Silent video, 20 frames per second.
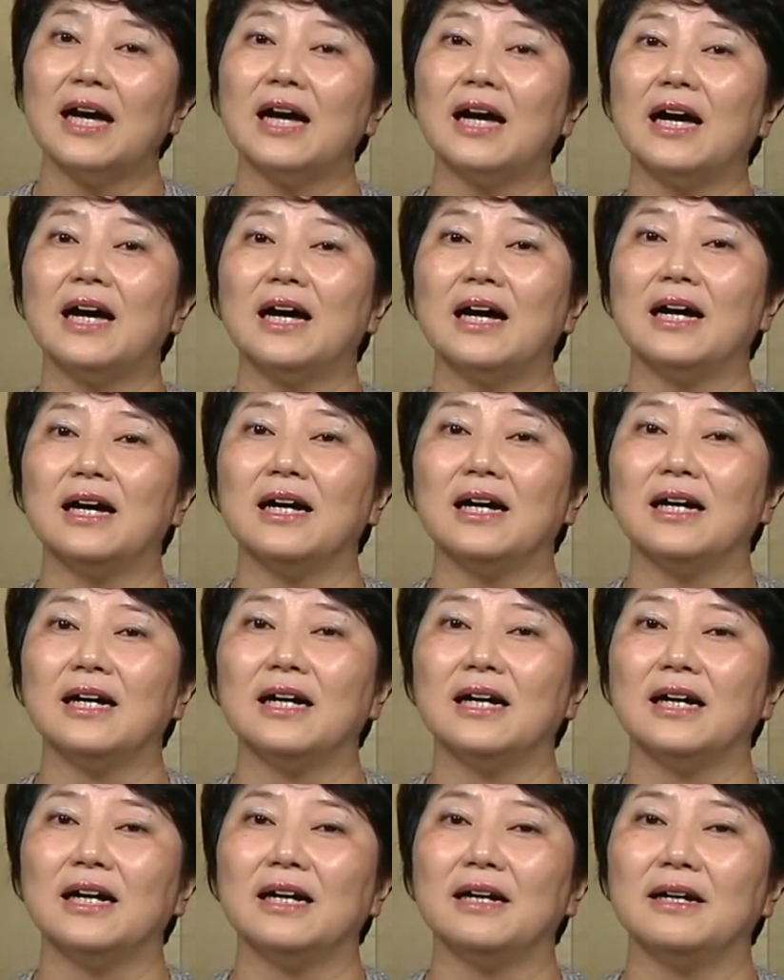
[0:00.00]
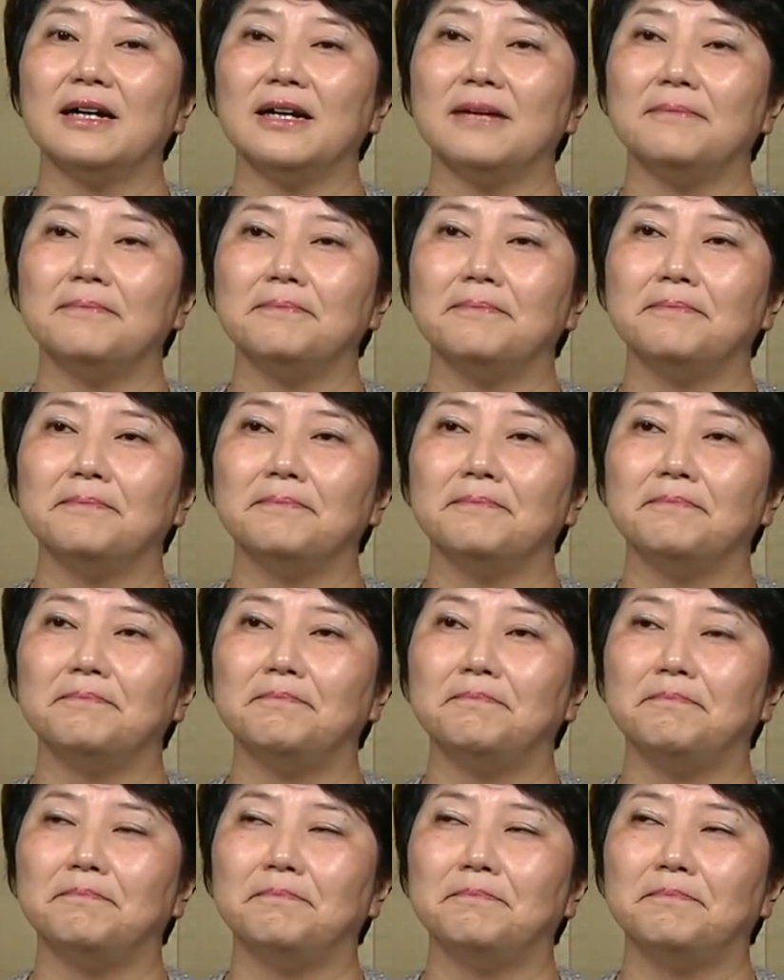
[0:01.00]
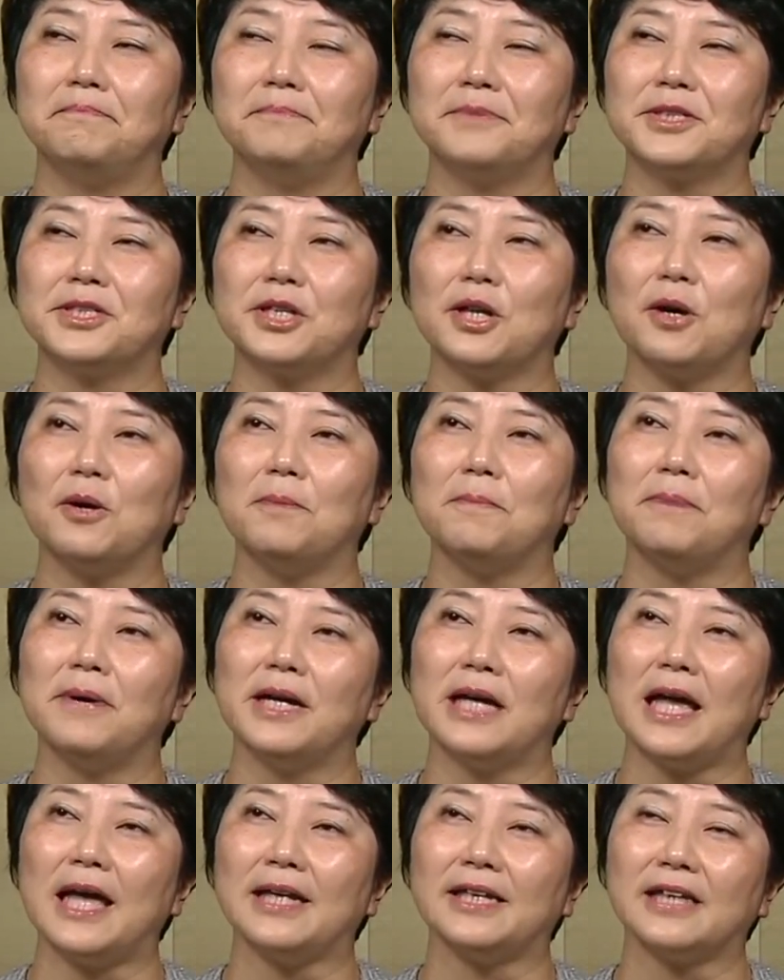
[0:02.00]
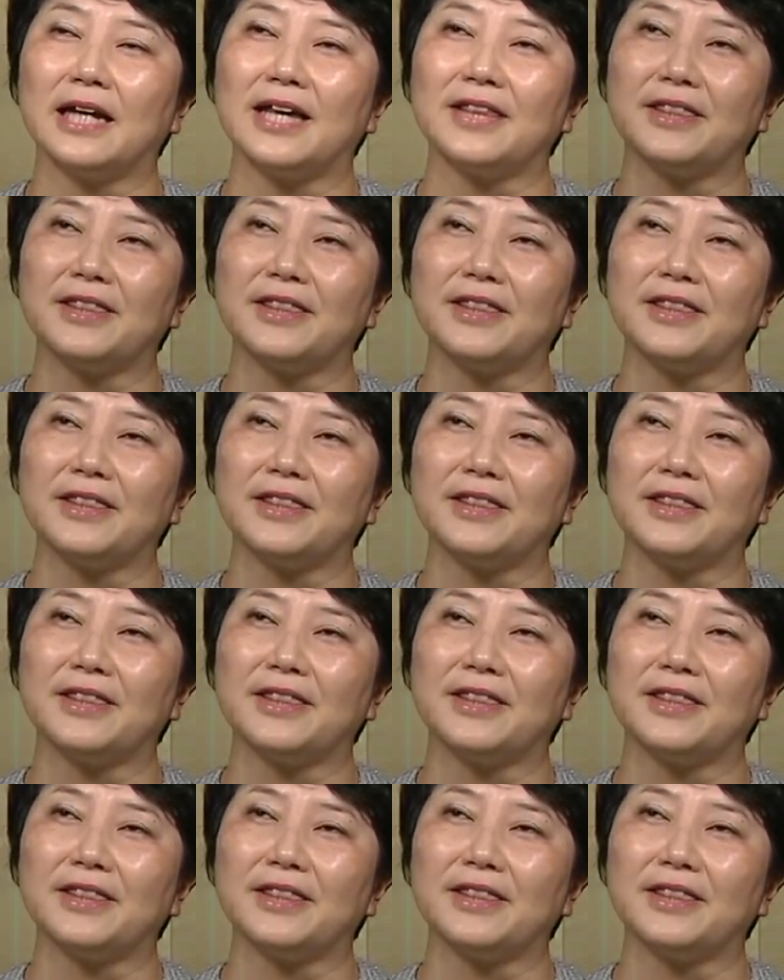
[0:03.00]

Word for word: Uh, so, but, and